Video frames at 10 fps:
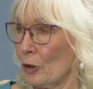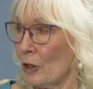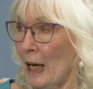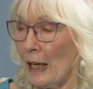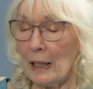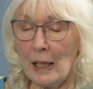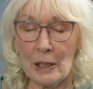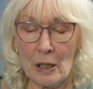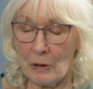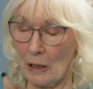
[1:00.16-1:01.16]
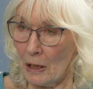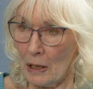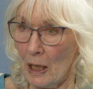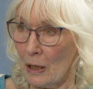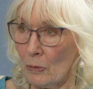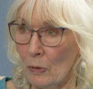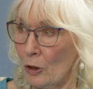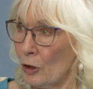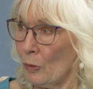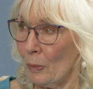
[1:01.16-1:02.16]
you're saying and I don't understand
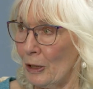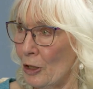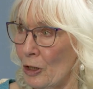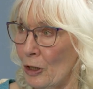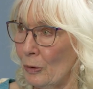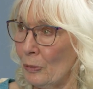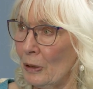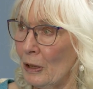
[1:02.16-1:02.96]
what you want me to do.